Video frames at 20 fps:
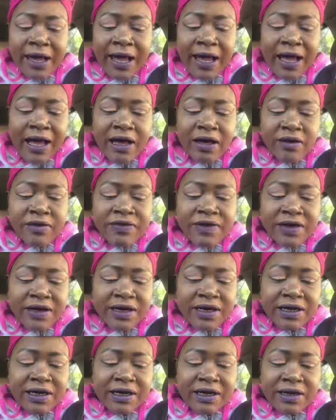how
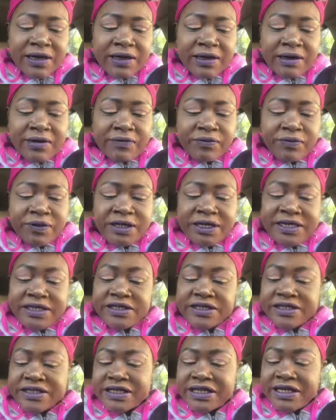the uh,
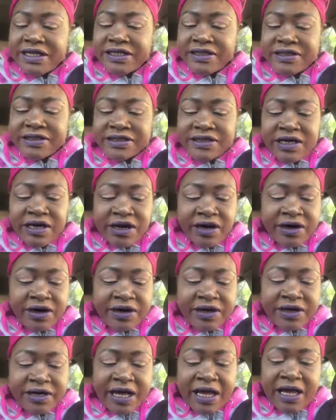religious leaders
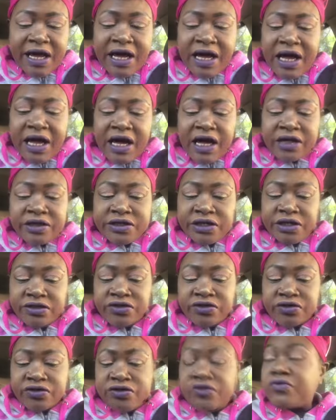herded a
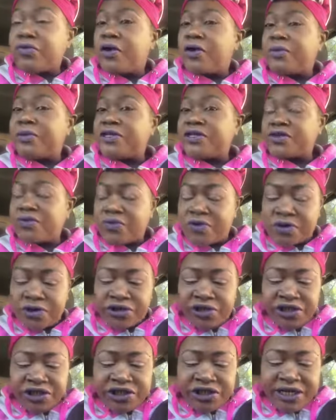adulterous woman
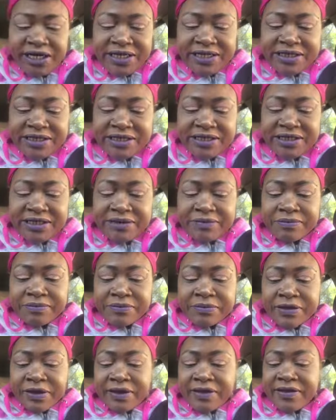towards Jesus.
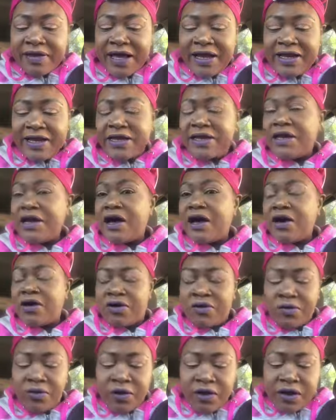They didn't
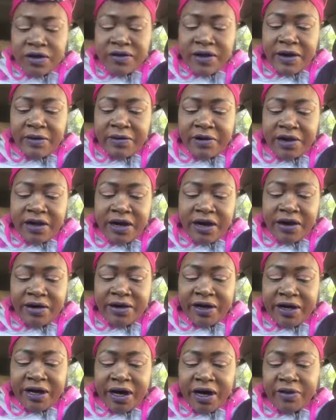know they were
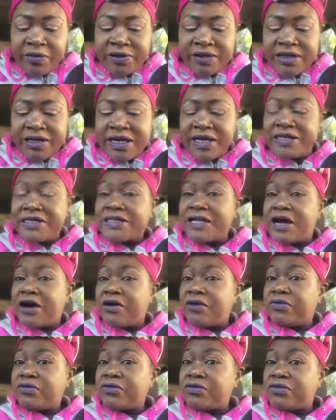carrying her within a
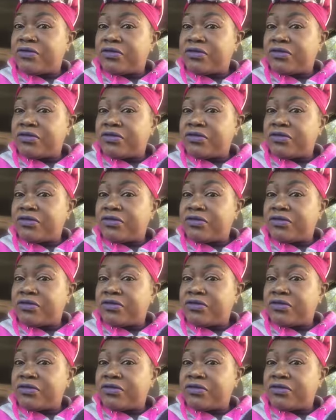stone